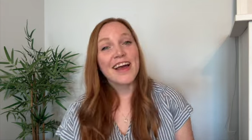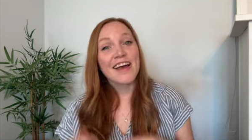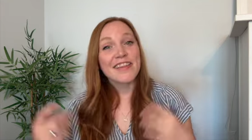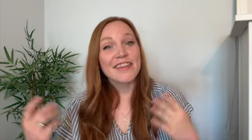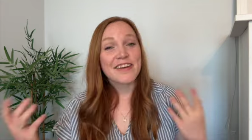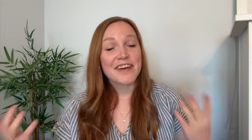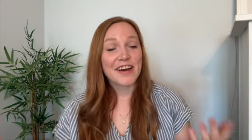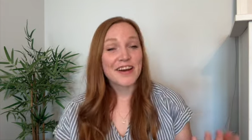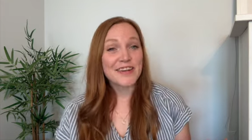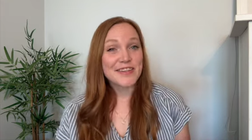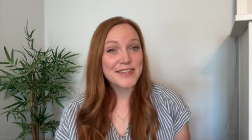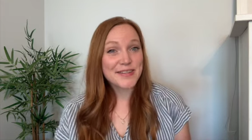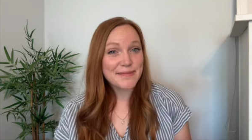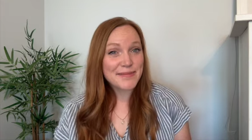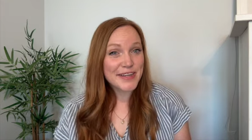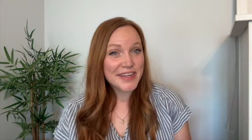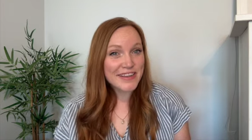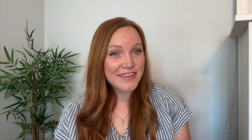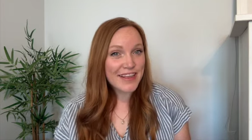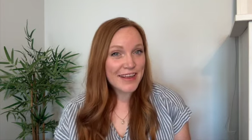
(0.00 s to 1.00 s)
There aren't too
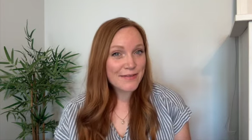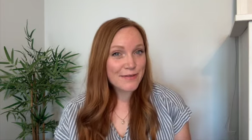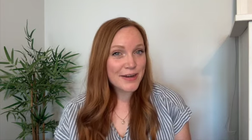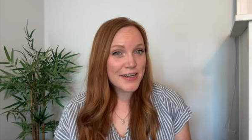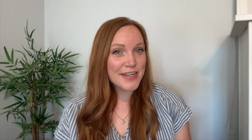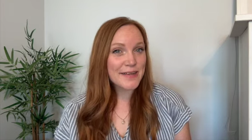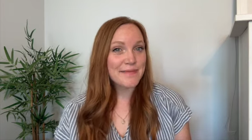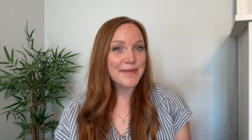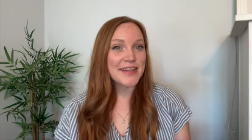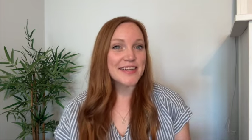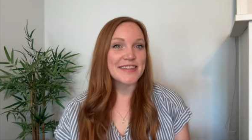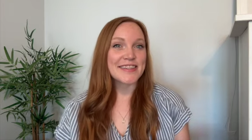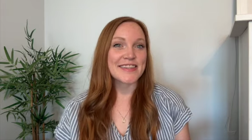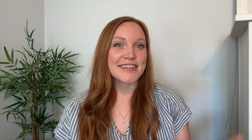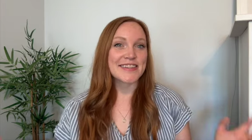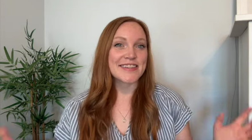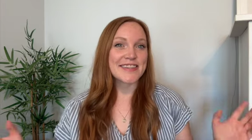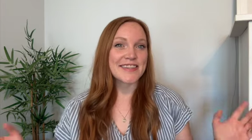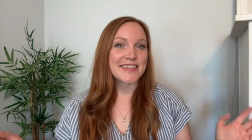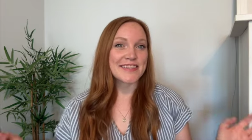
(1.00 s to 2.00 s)
many live wedding
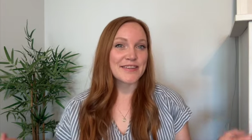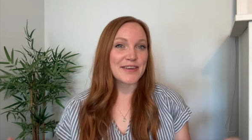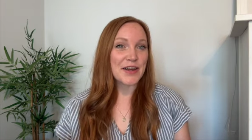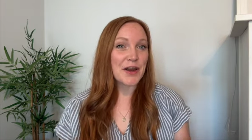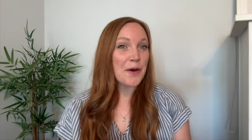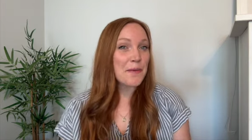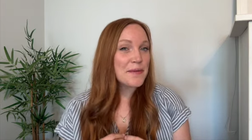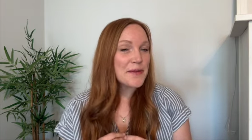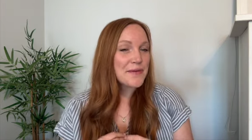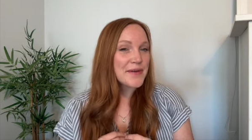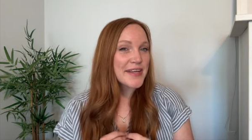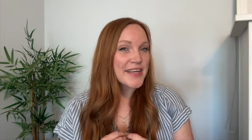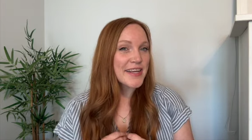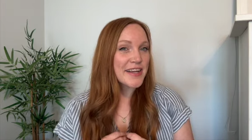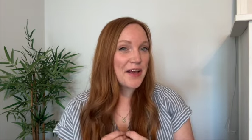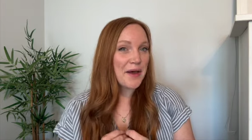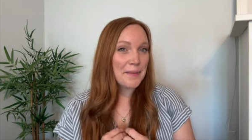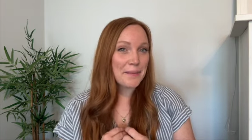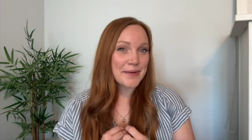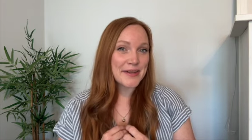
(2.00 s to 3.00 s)
painters, so I hope that we can
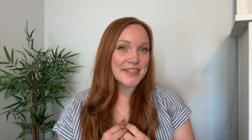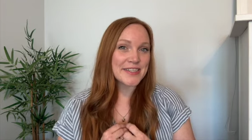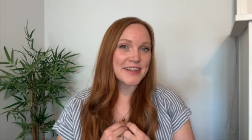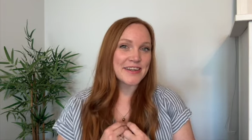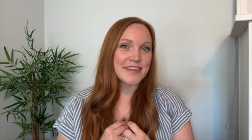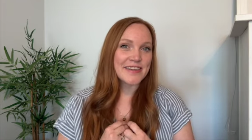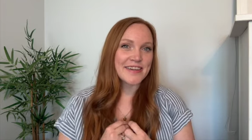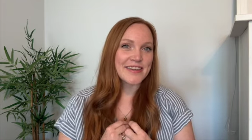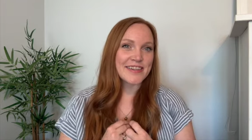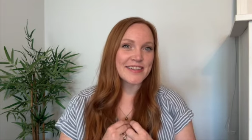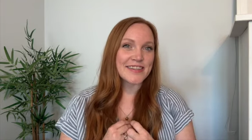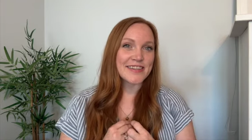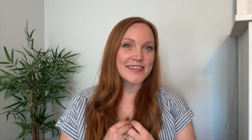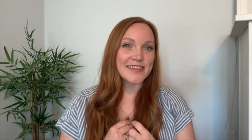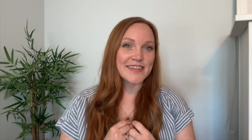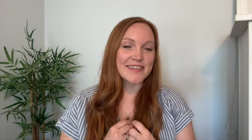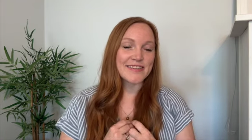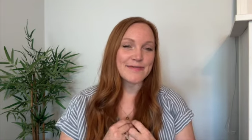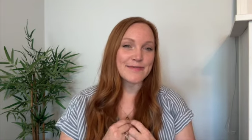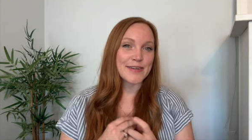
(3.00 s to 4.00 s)
help each other
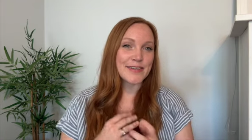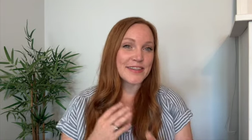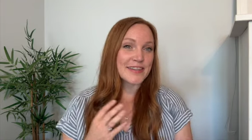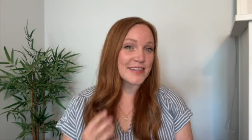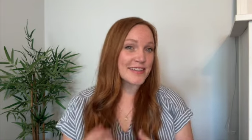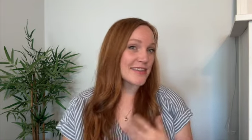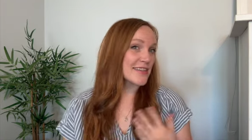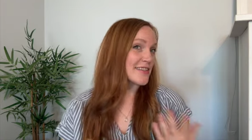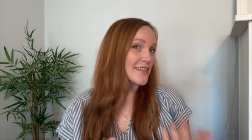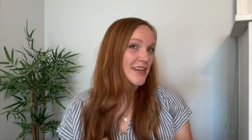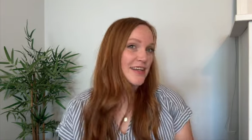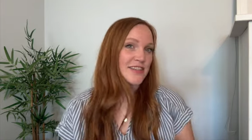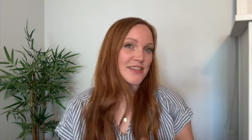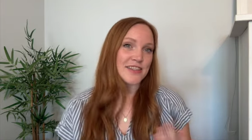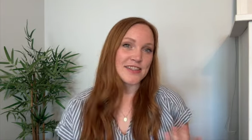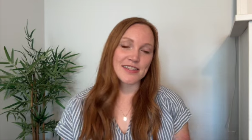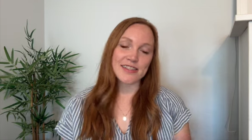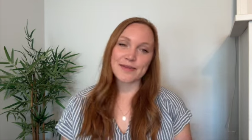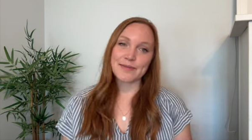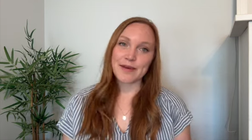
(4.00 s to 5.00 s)
just with these
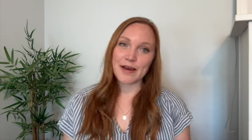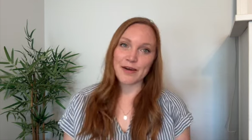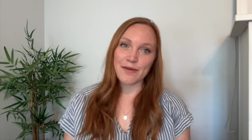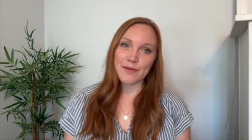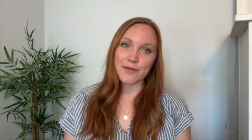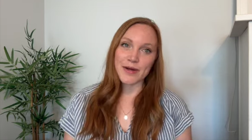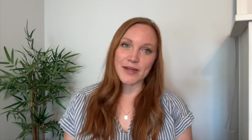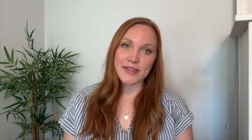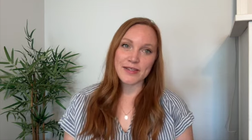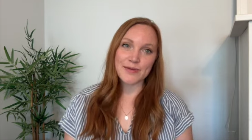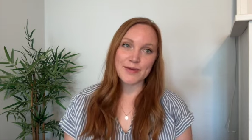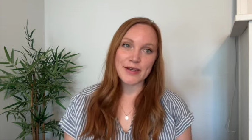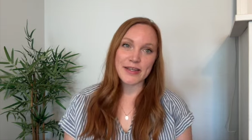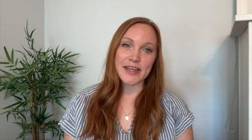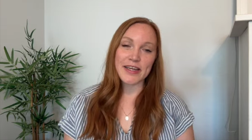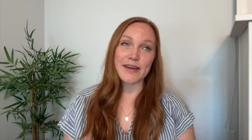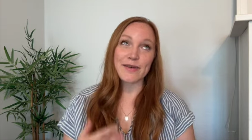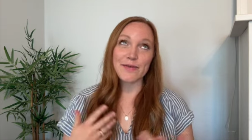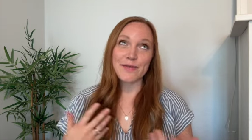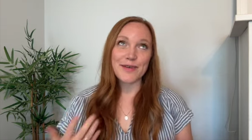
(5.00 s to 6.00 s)
discussions about what's
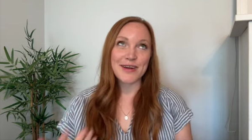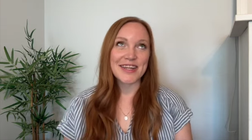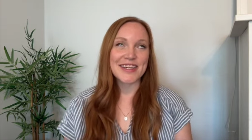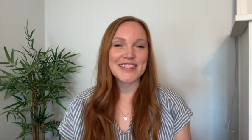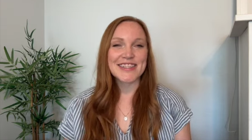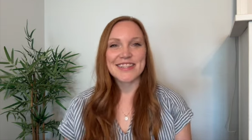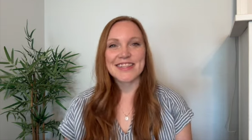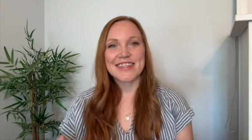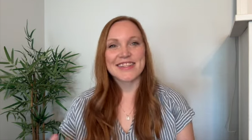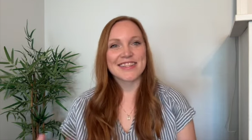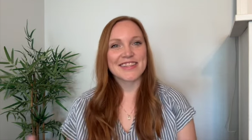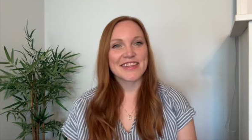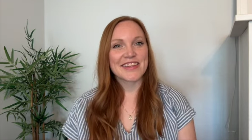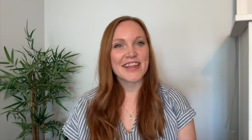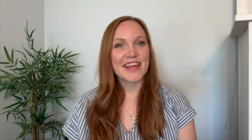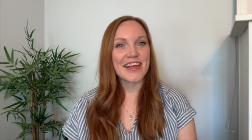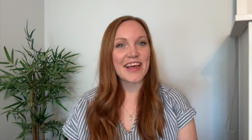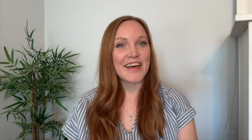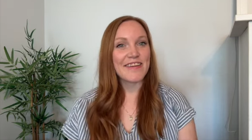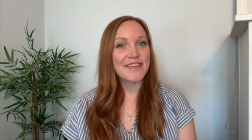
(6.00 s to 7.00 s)
working and what isn't, so
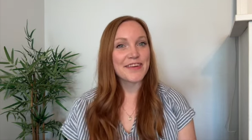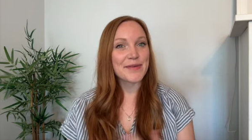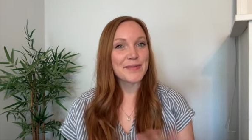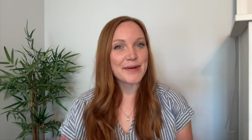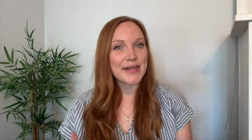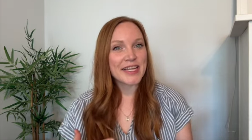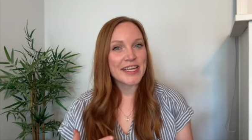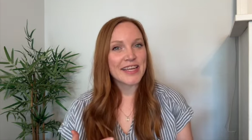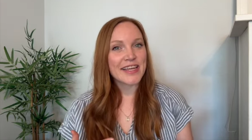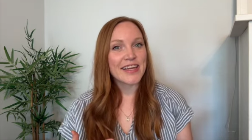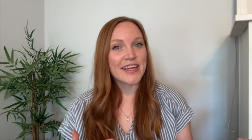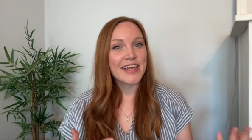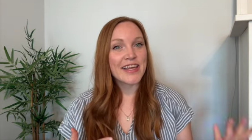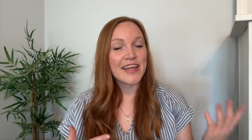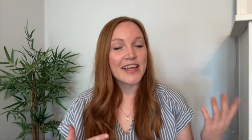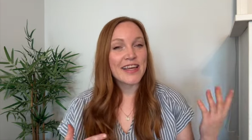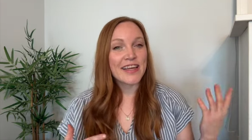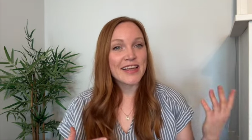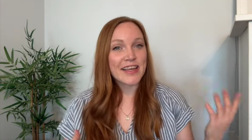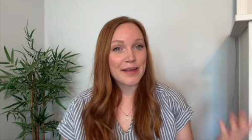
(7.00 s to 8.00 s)
that everybody
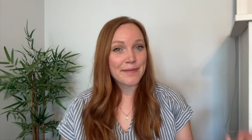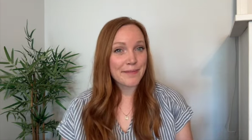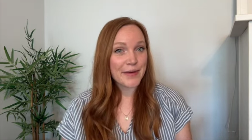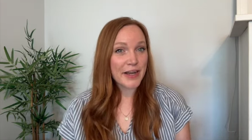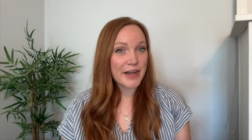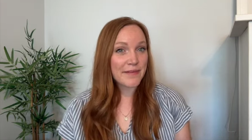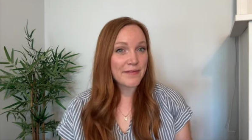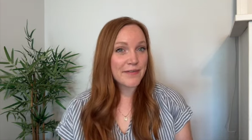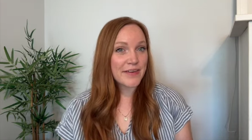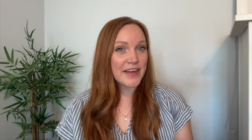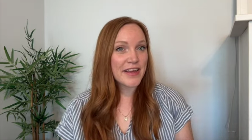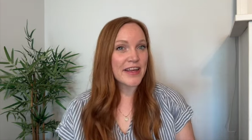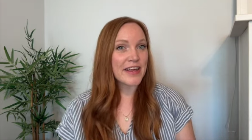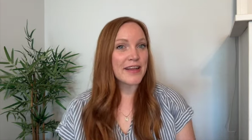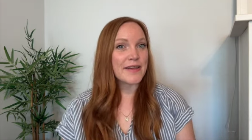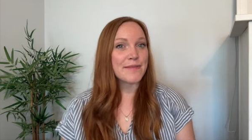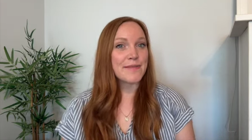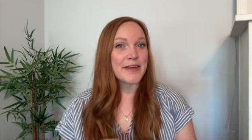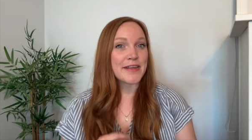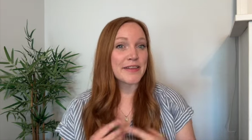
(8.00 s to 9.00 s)
can benefit
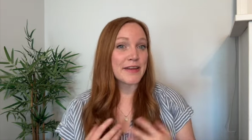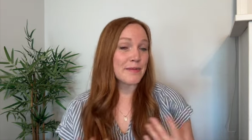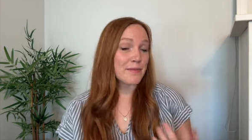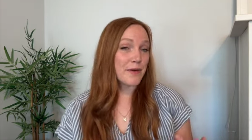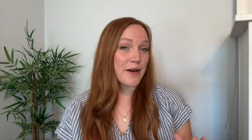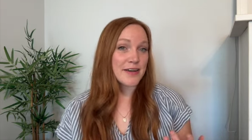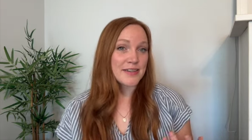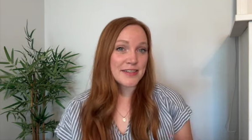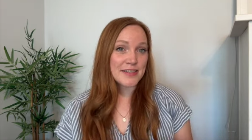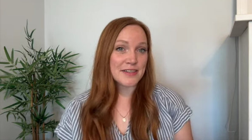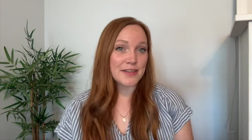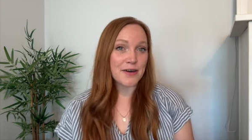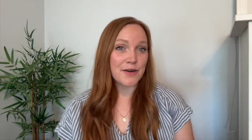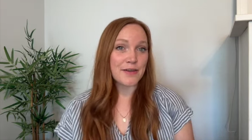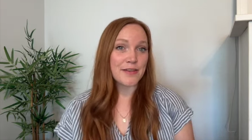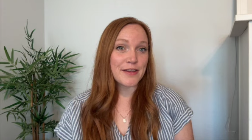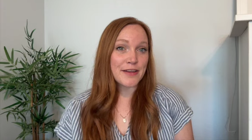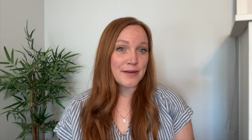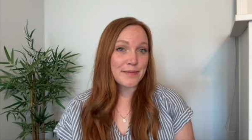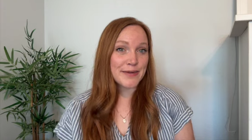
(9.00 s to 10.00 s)
and make their process go a
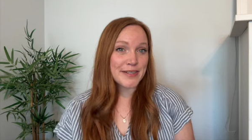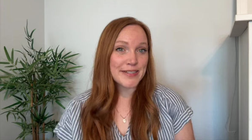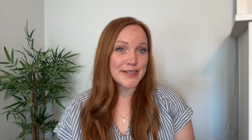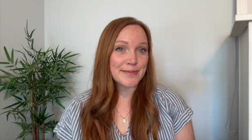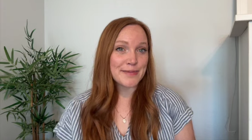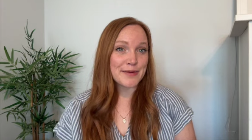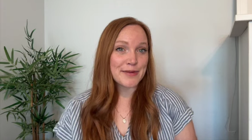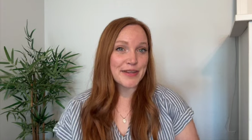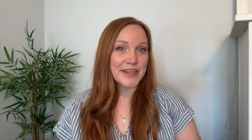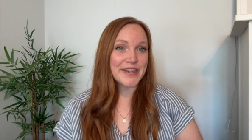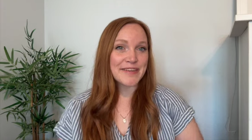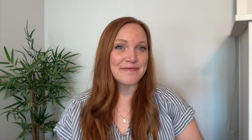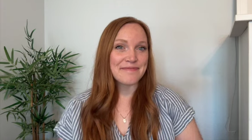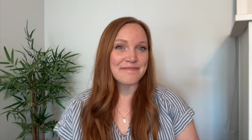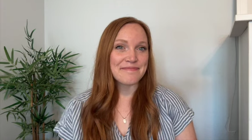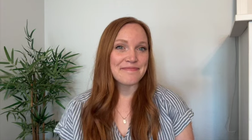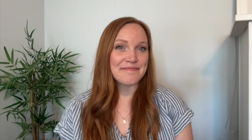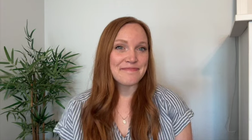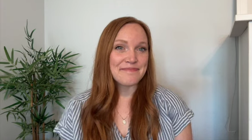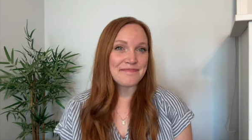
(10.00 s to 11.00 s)
little bit smoother.
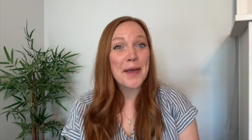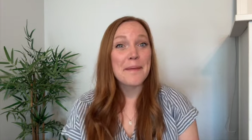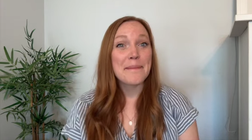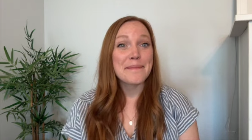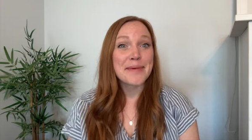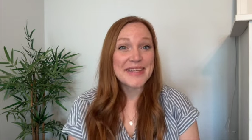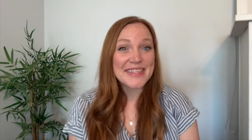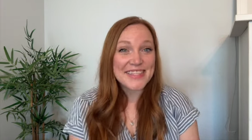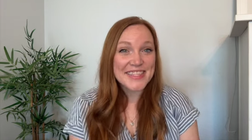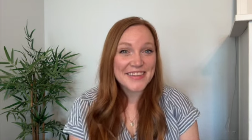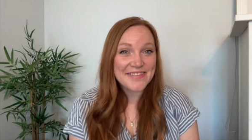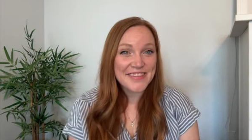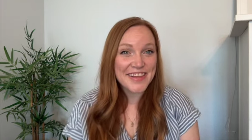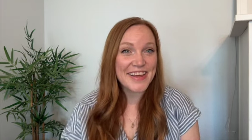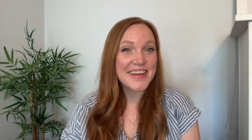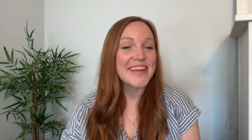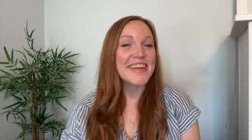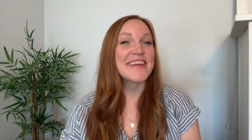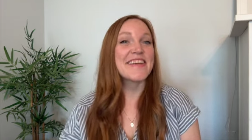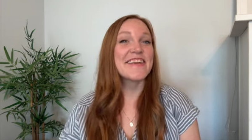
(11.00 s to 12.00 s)
Best of
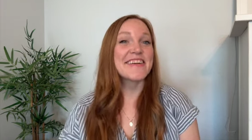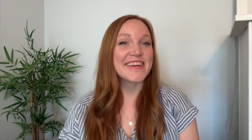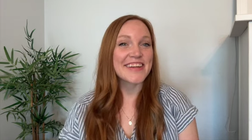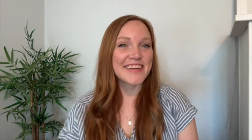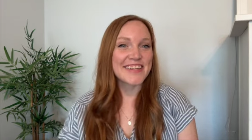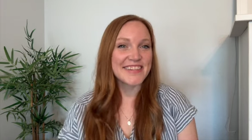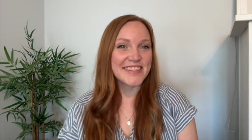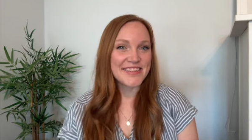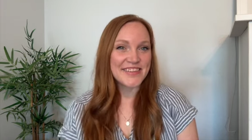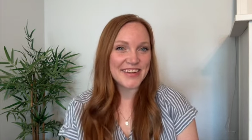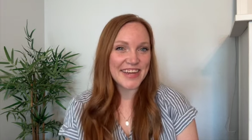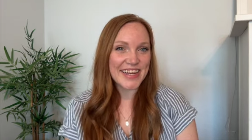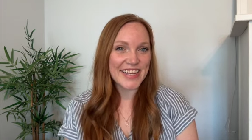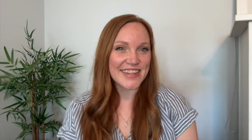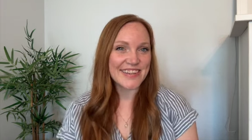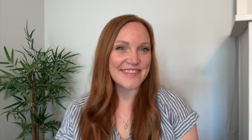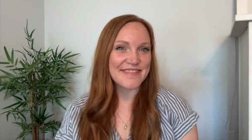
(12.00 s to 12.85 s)
luck. You're going to do great.